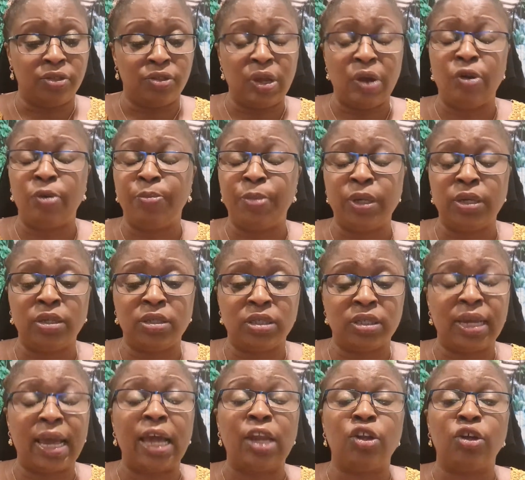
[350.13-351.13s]

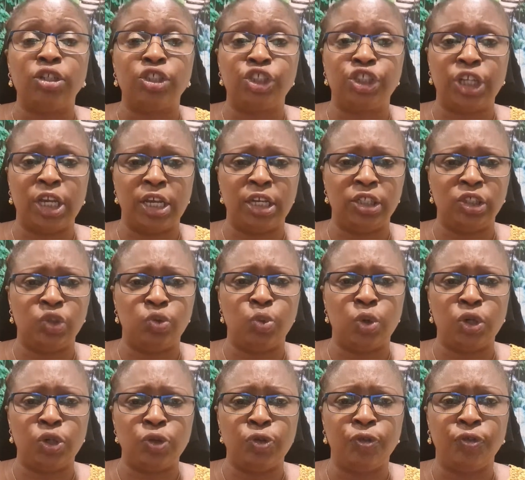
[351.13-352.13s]
Therapies cannot change
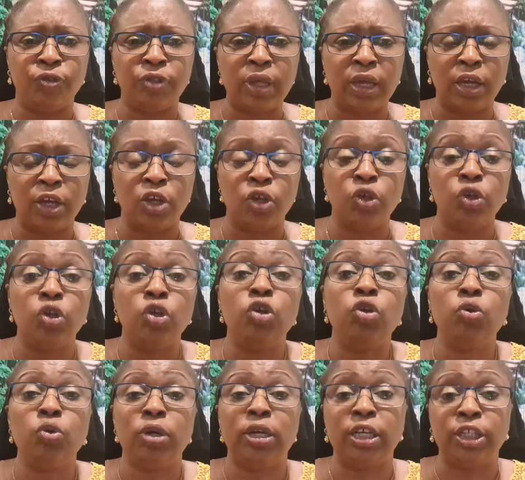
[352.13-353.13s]
what you think.
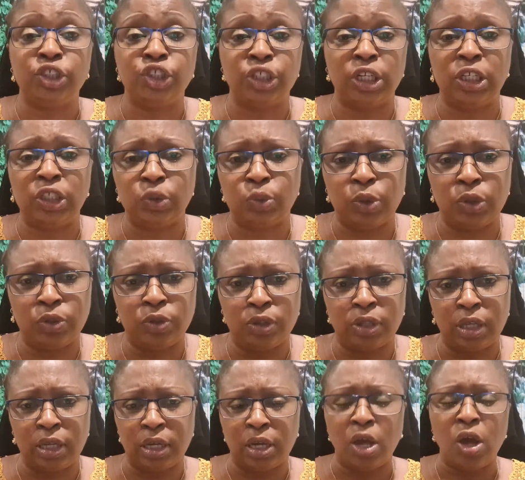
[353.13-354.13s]
You can change what you
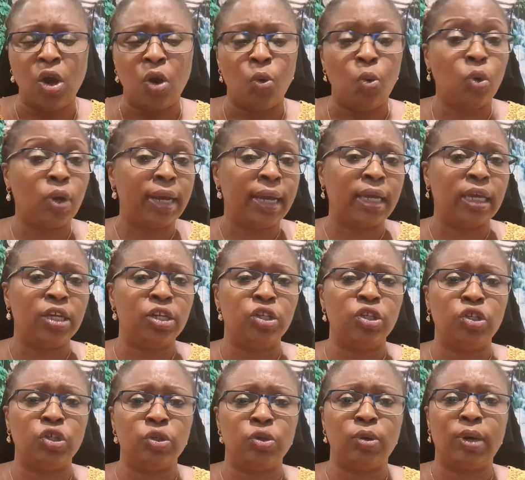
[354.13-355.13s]
think. What I can
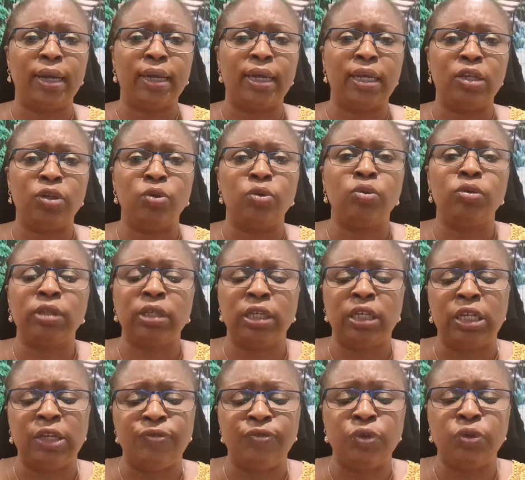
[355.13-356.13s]
do, I can only
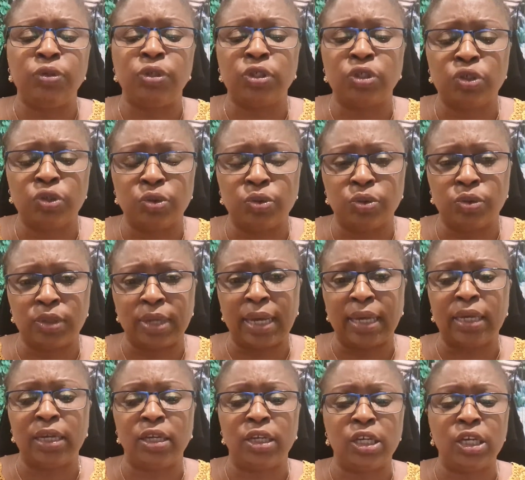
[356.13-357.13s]
give you the tools. I
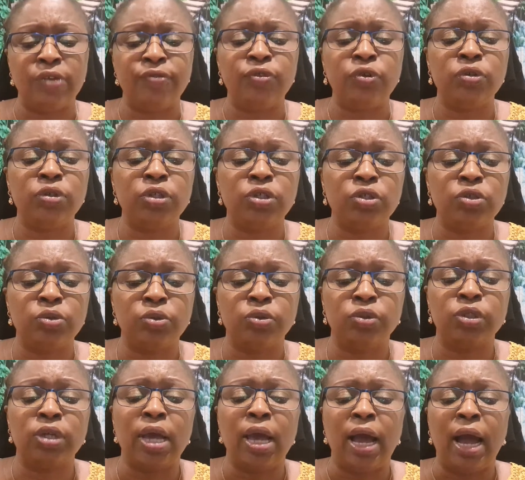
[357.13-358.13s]
can give you the
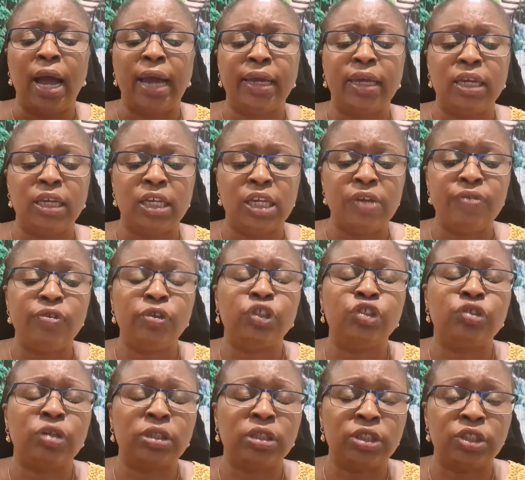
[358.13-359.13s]
tools. I can give you
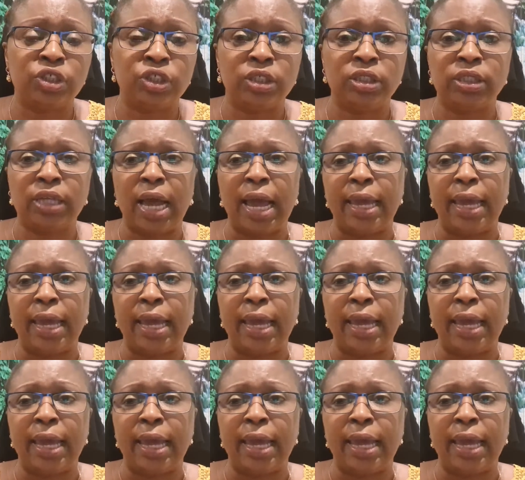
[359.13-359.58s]
strategies.